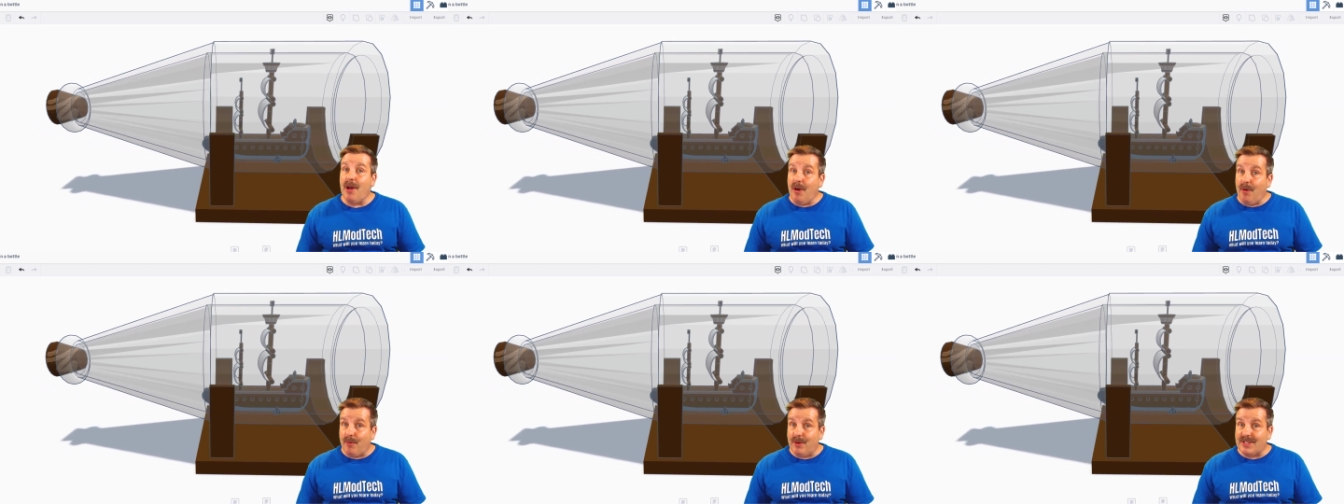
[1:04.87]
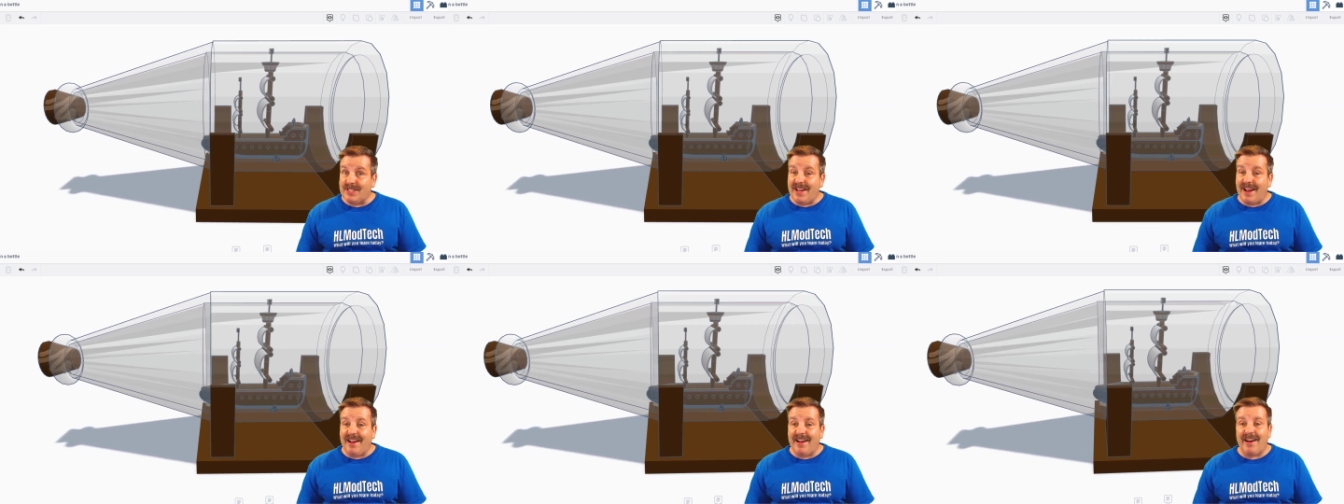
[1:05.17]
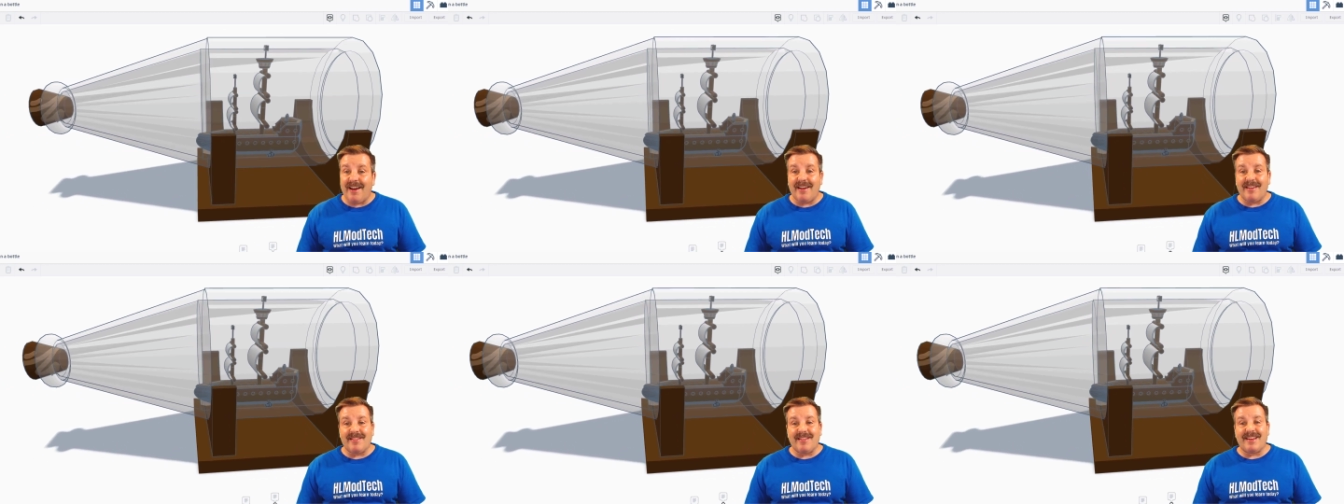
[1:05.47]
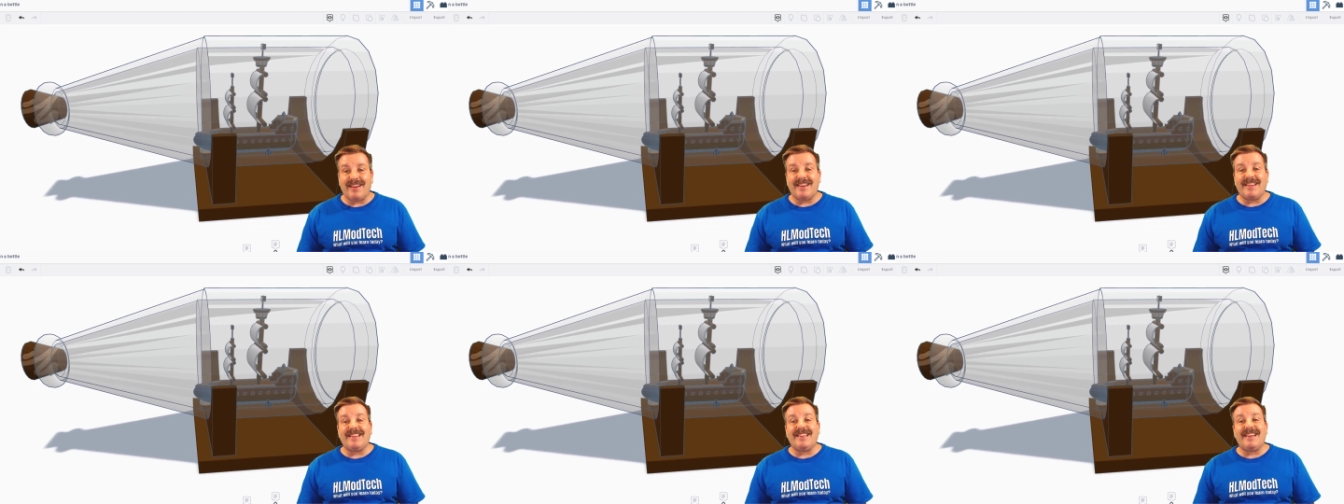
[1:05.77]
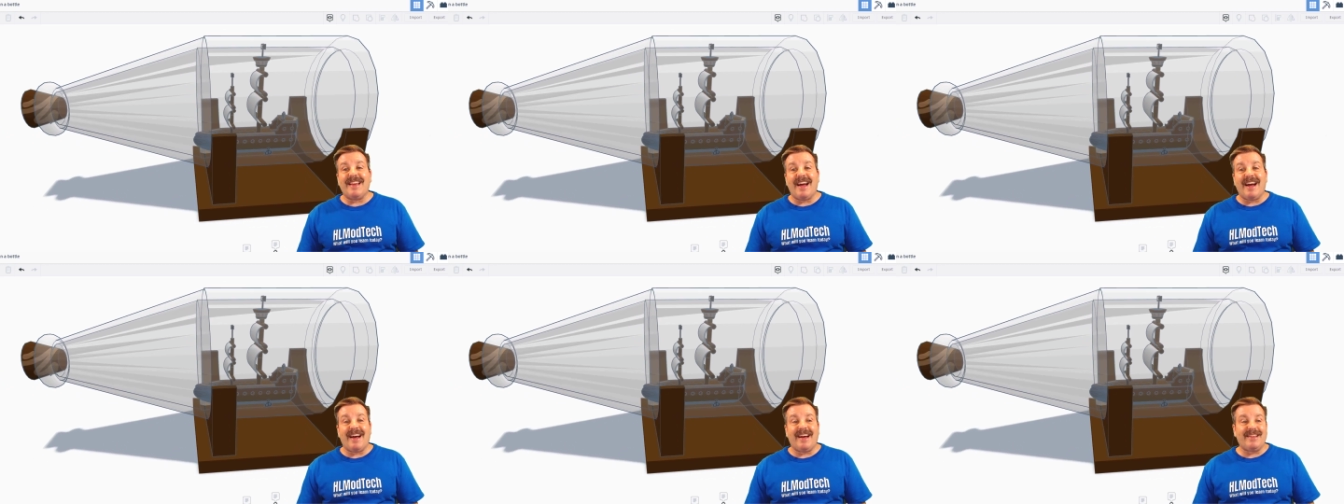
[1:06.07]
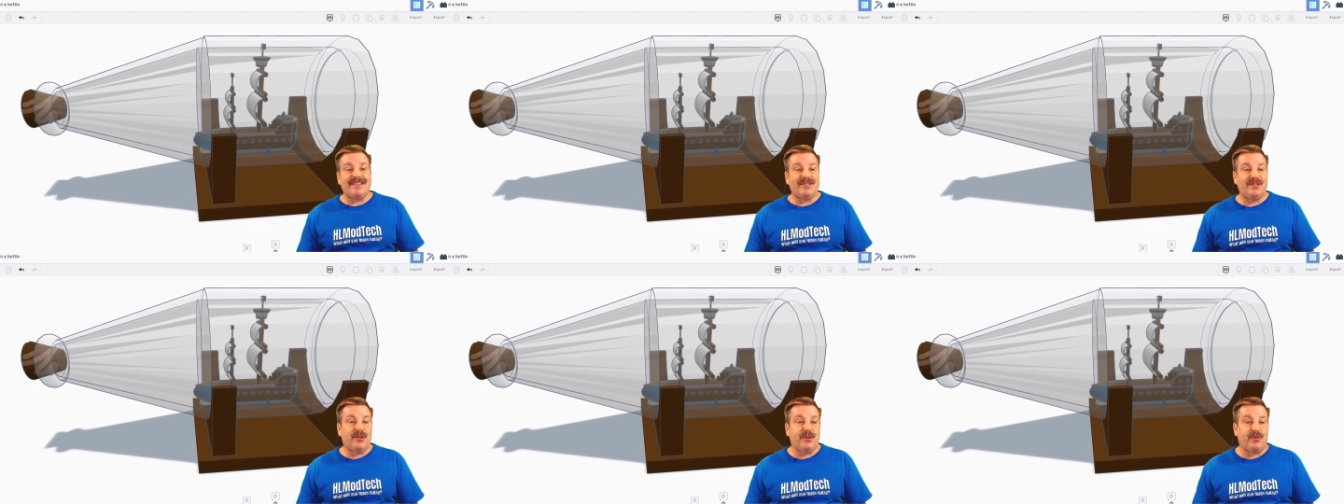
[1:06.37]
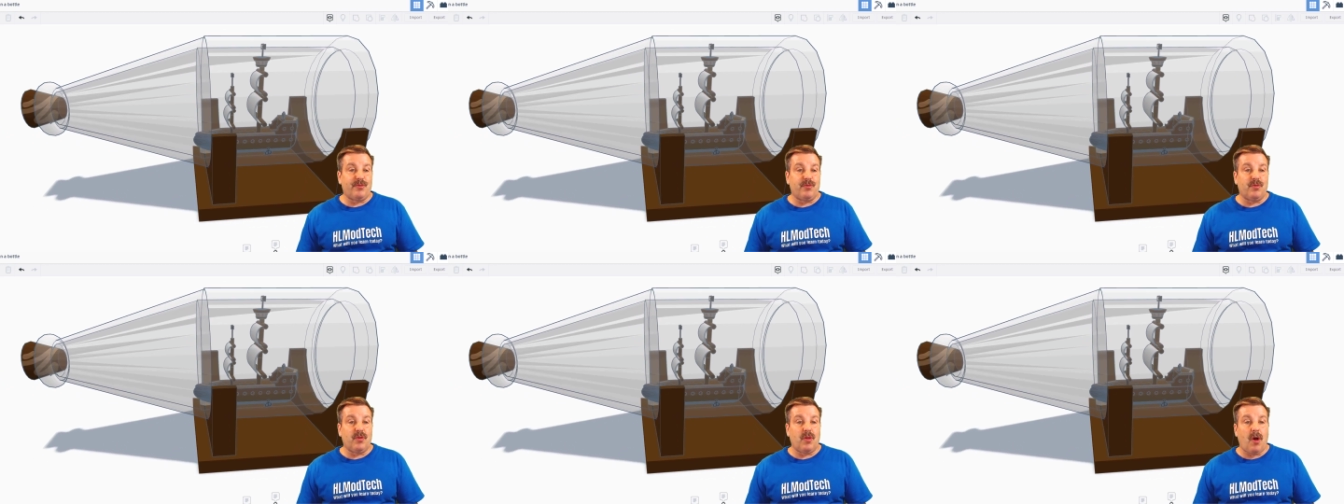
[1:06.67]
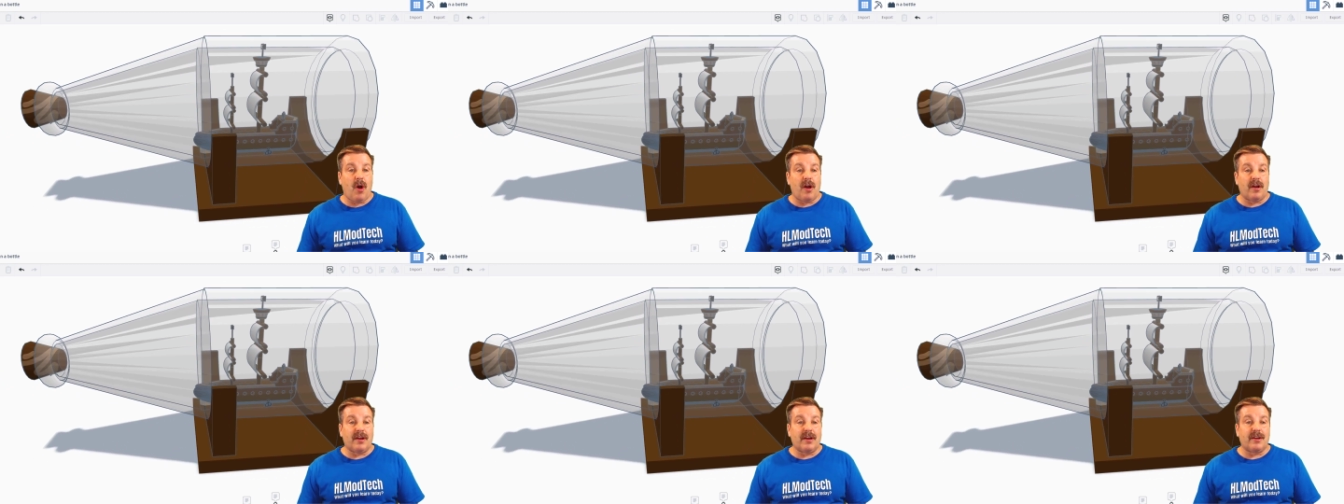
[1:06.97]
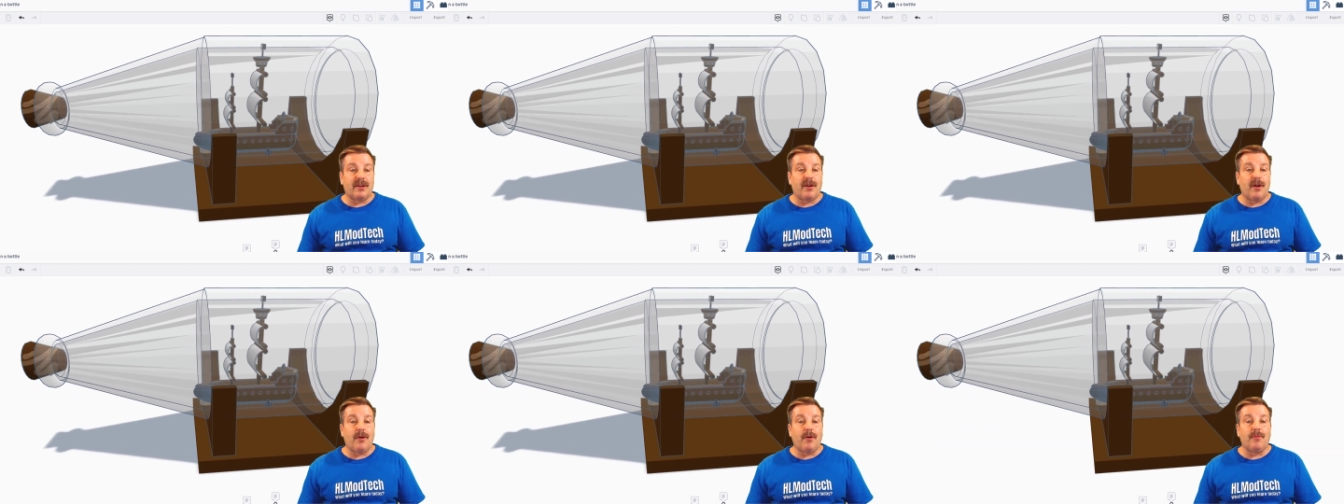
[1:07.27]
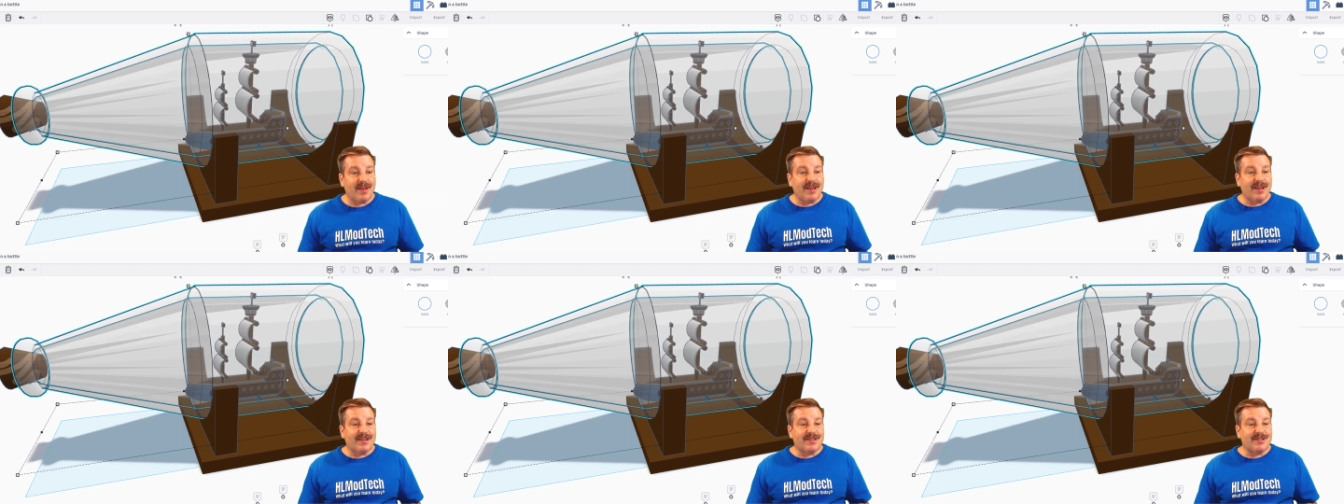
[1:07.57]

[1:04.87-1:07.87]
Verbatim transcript: which I highlighted not too long ago.